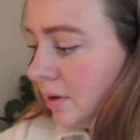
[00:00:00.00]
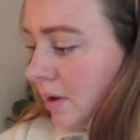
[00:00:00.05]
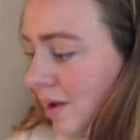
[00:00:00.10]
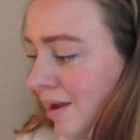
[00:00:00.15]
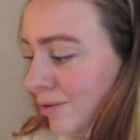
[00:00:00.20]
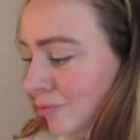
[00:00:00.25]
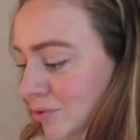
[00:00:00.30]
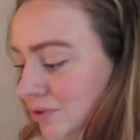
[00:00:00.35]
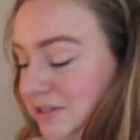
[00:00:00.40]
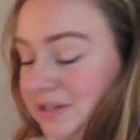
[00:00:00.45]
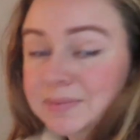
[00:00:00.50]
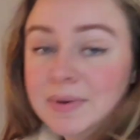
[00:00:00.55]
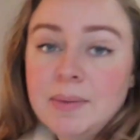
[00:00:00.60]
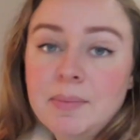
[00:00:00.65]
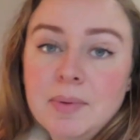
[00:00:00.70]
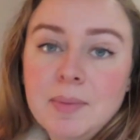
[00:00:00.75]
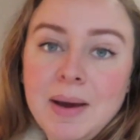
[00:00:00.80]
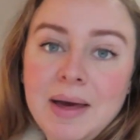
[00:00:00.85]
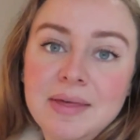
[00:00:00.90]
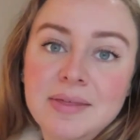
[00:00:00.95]
and we'll see,
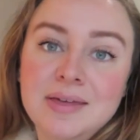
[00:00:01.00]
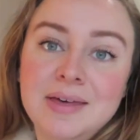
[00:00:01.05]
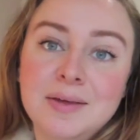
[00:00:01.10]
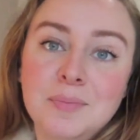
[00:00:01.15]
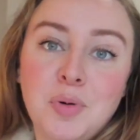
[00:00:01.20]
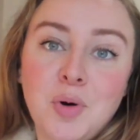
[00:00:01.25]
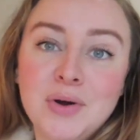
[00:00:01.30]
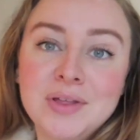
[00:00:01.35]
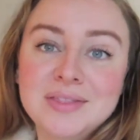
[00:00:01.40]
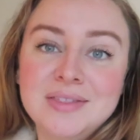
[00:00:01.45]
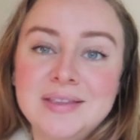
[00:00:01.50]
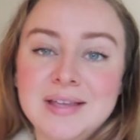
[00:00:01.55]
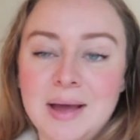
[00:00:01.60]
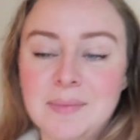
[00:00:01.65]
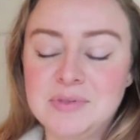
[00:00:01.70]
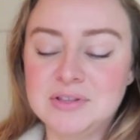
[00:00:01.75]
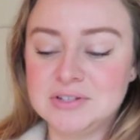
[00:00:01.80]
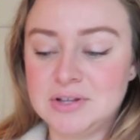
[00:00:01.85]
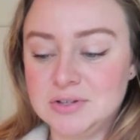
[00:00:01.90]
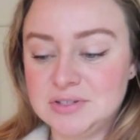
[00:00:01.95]
maybe by the point the
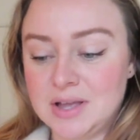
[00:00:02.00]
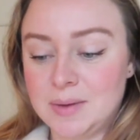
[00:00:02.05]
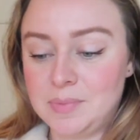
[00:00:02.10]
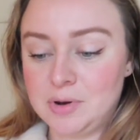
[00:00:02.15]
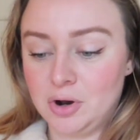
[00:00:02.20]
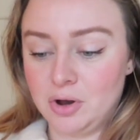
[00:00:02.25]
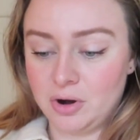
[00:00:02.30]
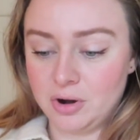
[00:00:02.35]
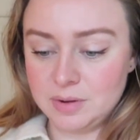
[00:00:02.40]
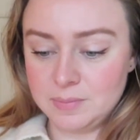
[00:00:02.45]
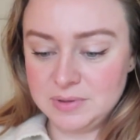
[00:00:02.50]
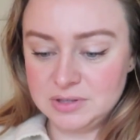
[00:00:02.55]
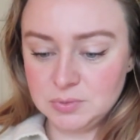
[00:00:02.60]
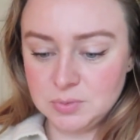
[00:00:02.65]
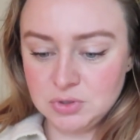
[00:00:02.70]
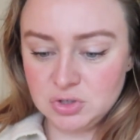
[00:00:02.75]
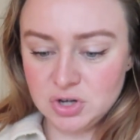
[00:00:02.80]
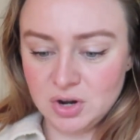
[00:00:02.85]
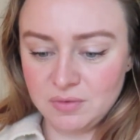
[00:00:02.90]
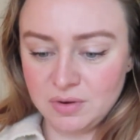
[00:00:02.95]
time this goes up, it'll already be
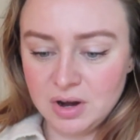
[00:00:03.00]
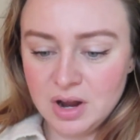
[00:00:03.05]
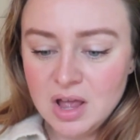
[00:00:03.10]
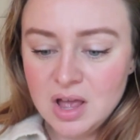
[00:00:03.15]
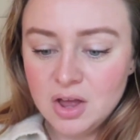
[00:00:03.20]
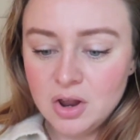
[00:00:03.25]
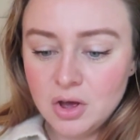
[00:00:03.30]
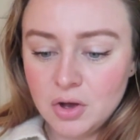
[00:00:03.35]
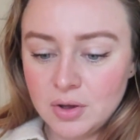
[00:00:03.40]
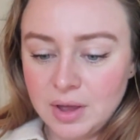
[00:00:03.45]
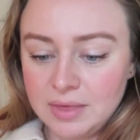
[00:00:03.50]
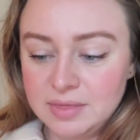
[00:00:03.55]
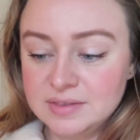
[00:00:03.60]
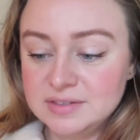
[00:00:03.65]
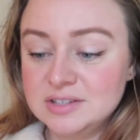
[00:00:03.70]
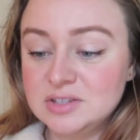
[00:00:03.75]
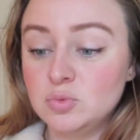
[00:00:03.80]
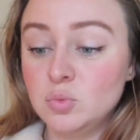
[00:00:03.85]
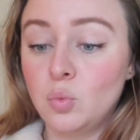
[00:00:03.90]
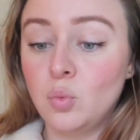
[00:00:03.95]
switched over. Okay,
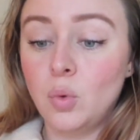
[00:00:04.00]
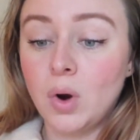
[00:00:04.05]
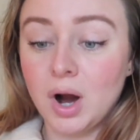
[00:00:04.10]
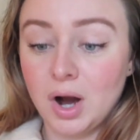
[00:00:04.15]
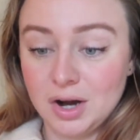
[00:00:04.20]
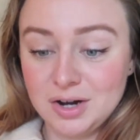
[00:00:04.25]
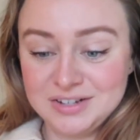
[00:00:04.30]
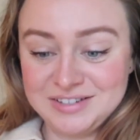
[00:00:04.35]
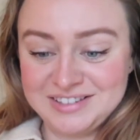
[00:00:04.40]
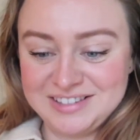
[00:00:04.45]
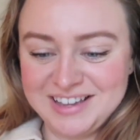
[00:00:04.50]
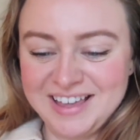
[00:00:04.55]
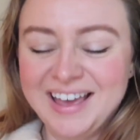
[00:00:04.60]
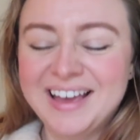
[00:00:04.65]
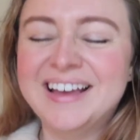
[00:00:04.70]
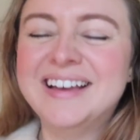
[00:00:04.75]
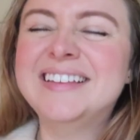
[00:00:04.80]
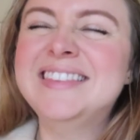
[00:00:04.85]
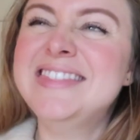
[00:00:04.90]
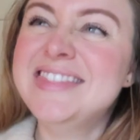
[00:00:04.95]
this is worse.
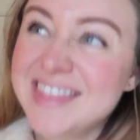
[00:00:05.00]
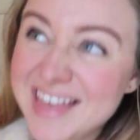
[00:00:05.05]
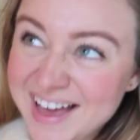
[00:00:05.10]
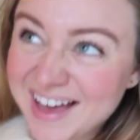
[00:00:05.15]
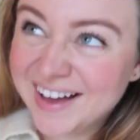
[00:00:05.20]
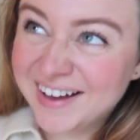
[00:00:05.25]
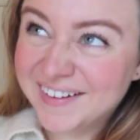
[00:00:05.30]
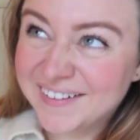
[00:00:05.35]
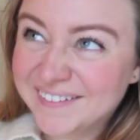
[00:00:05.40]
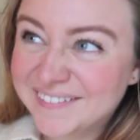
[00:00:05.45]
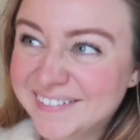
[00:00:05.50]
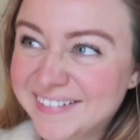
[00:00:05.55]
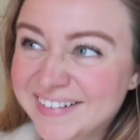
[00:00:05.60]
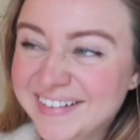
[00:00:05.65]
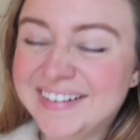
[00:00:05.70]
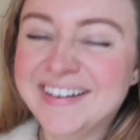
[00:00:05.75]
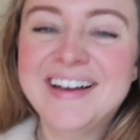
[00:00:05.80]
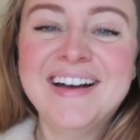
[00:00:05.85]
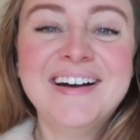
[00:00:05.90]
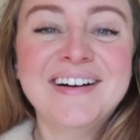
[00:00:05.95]

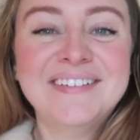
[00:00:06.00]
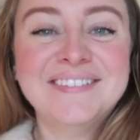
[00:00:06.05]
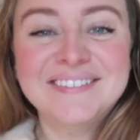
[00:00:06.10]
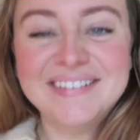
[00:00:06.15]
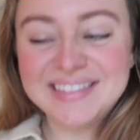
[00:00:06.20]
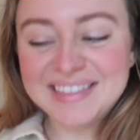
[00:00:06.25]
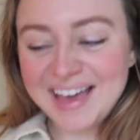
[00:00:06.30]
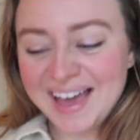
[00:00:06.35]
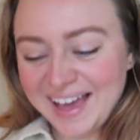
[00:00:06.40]
No, what the